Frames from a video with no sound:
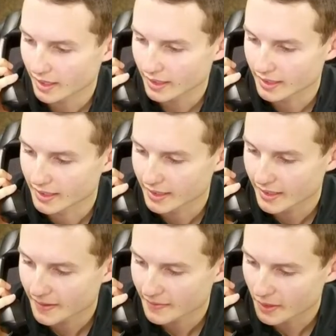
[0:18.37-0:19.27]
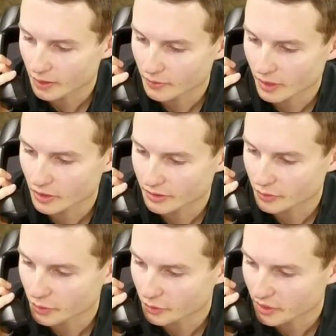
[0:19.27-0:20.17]
Hi, thank you for calling
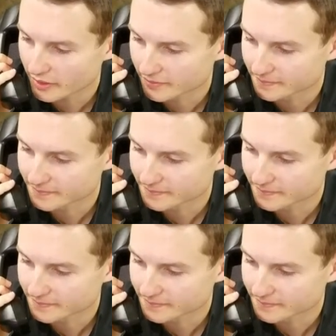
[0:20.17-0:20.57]
211.